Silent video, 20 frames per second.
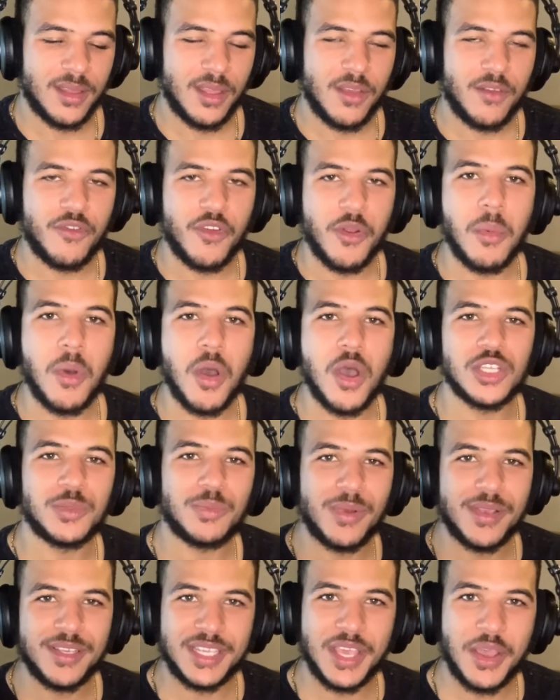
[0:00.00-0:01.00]
For most
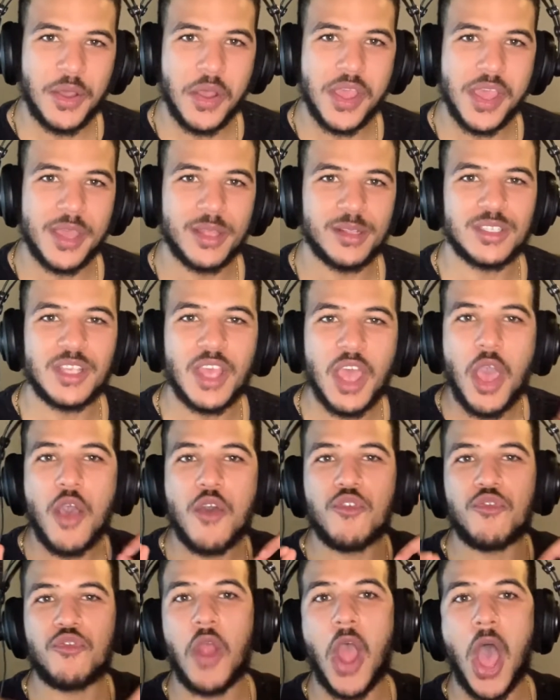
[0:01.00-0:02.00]
Brazilians,
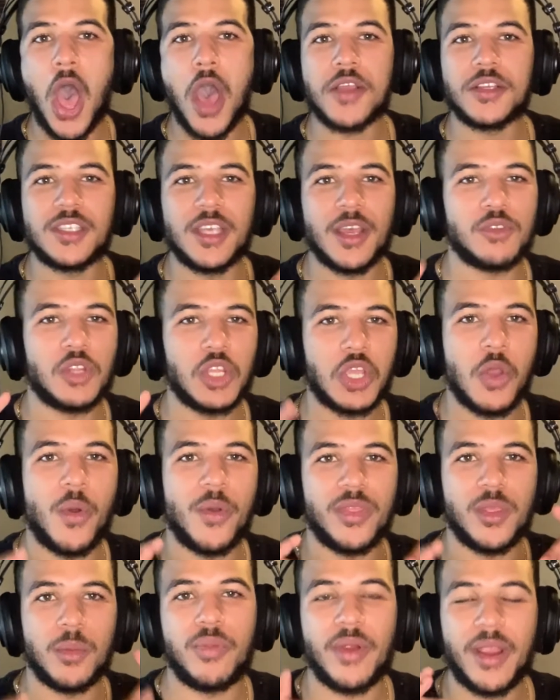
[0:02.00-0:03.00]
frogs have to go in
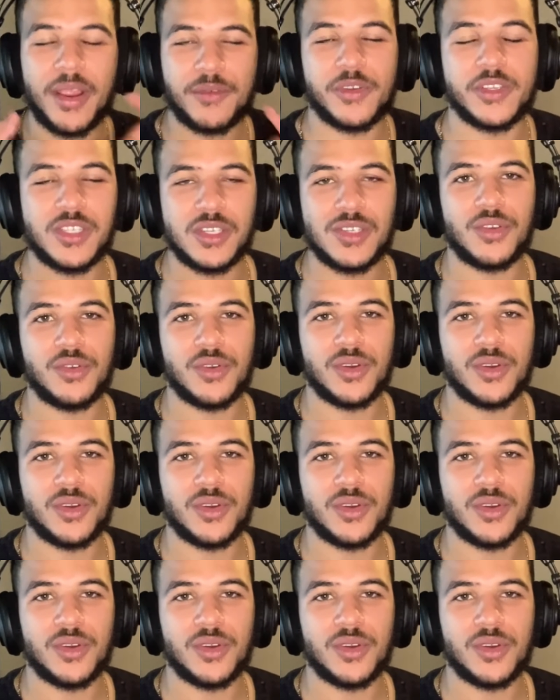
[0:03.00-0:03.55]
the breakfast cereal.